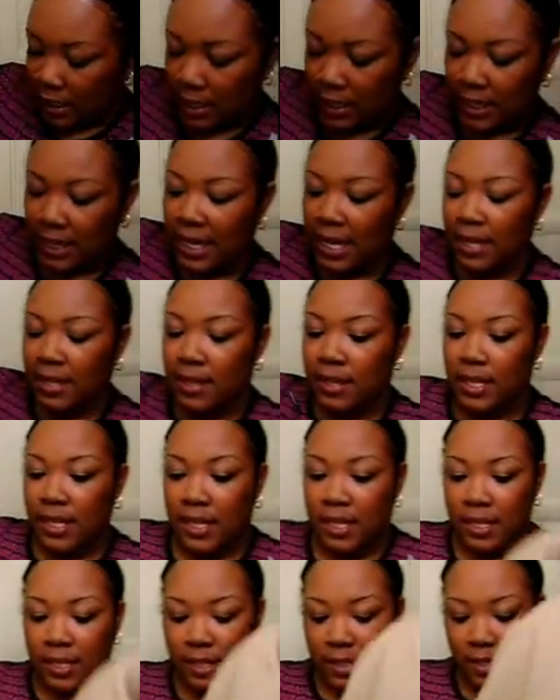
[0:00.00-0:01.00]
I got
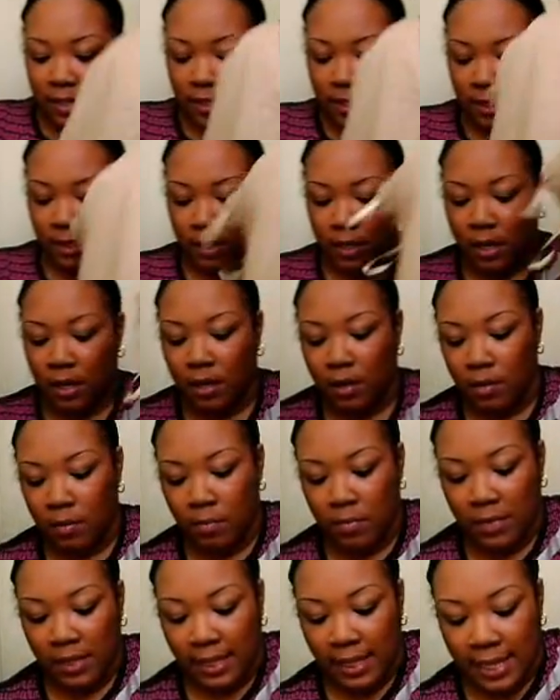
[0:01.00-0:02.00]
this
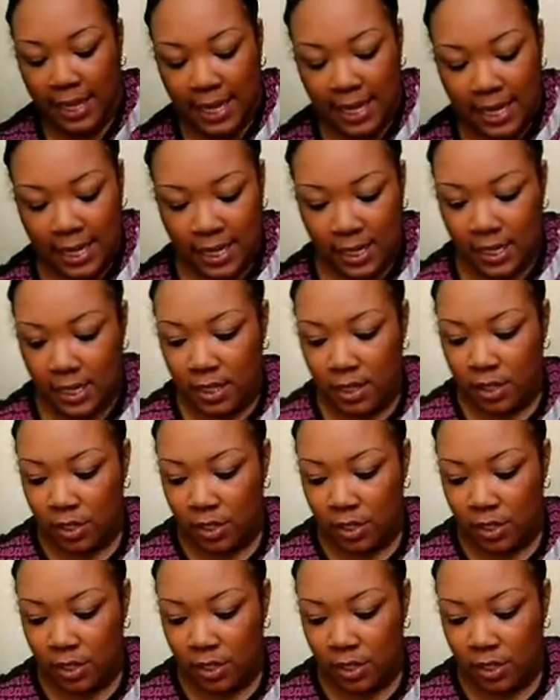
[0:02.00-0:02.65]
um, linen